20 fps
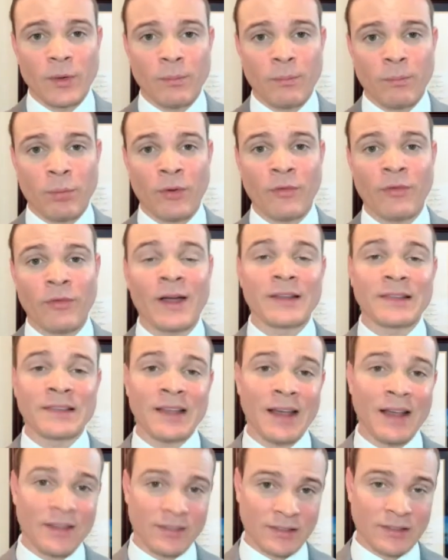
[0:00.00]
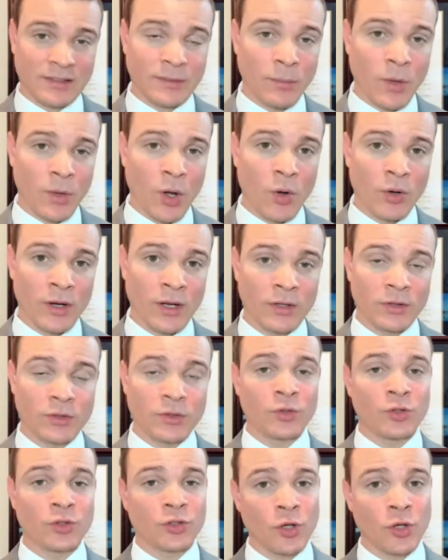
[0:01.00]
provide testimony
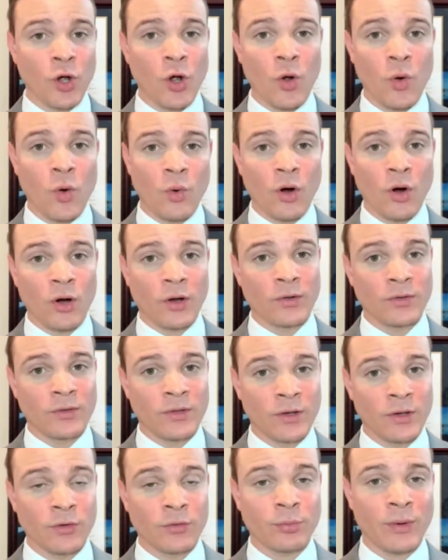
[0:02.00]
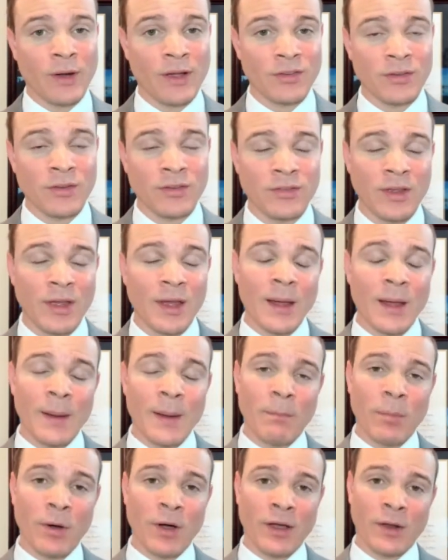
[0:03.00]
to show our continuous presence.
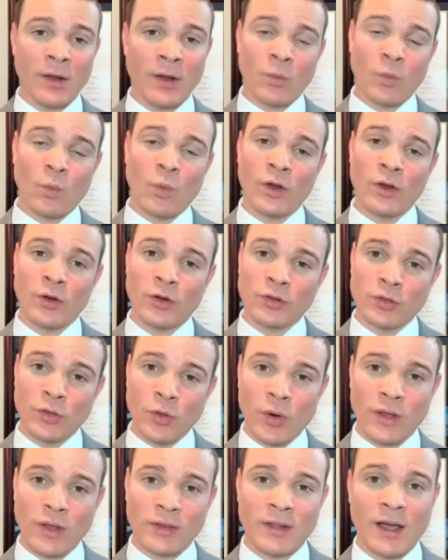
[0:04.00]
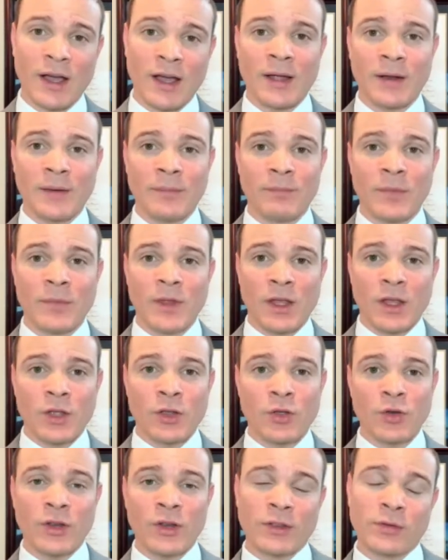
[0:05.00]
But when you're doing that,
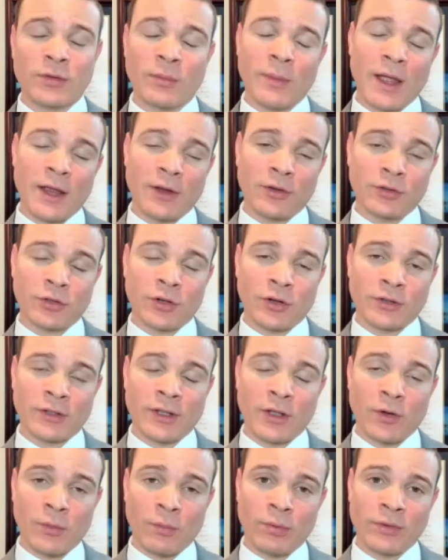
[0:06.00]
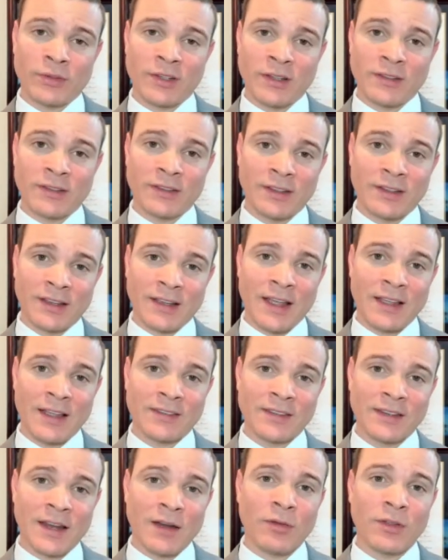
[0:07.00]
you need to make sure that you're presenting the case
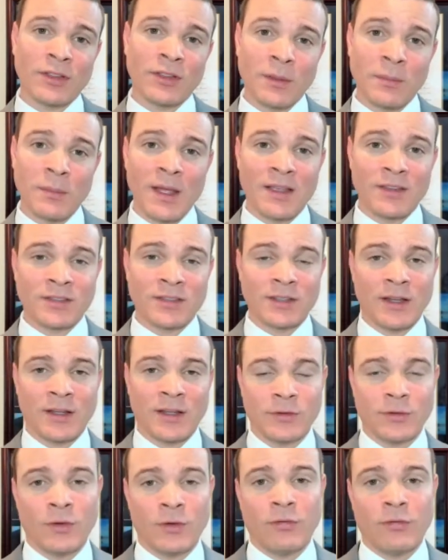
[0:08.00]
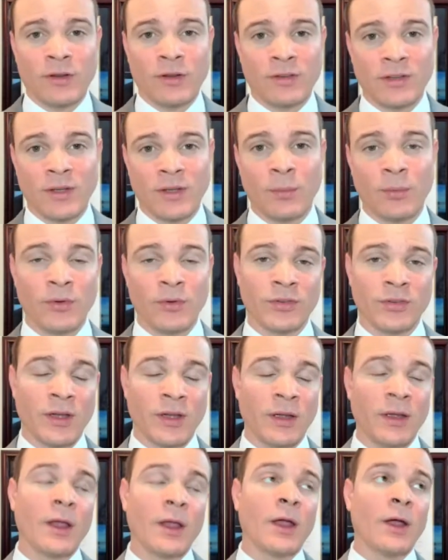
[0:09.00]
and everything makes sense. So for example, you
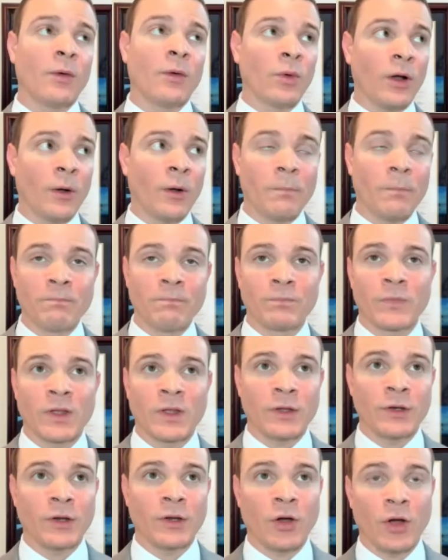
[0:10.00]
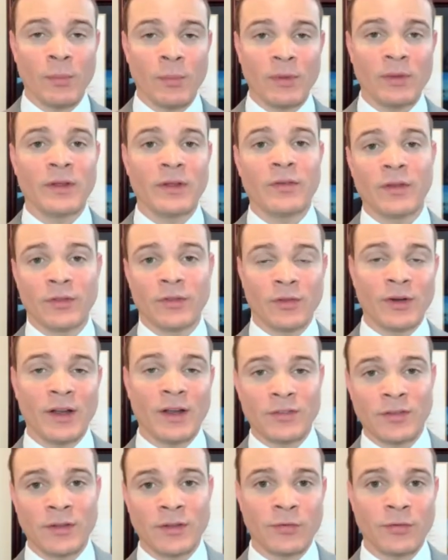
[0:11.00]
say, well, you know, I've been living in the
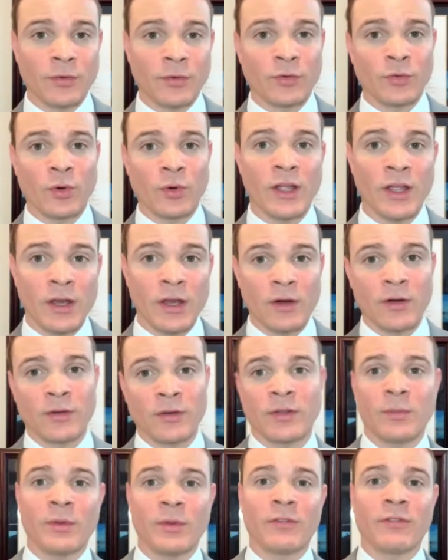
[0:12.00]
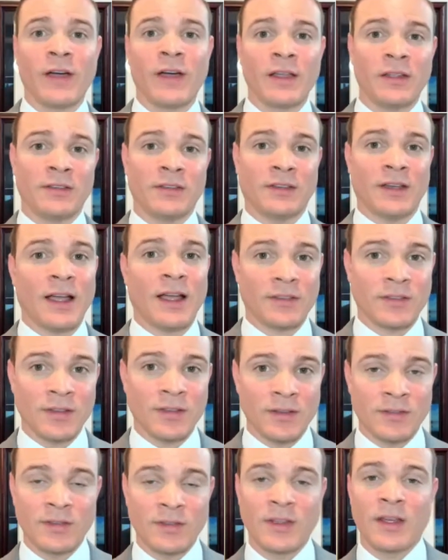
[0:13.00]
United States for 20 years. I've been filing
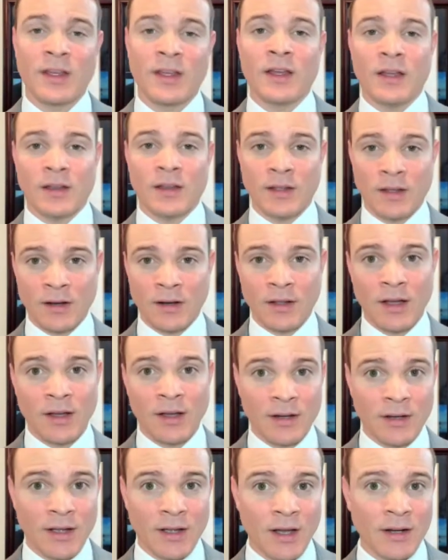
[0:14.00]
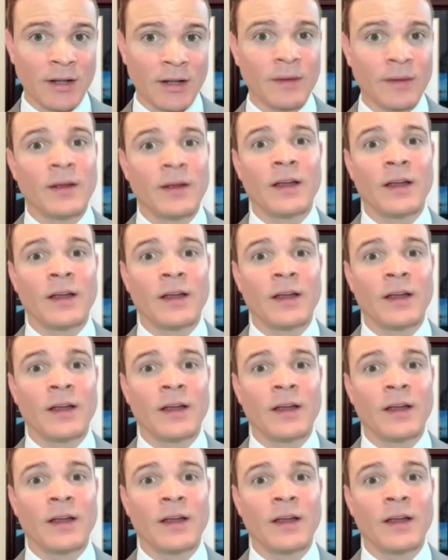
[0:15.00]
taxes, yada, yada, yada.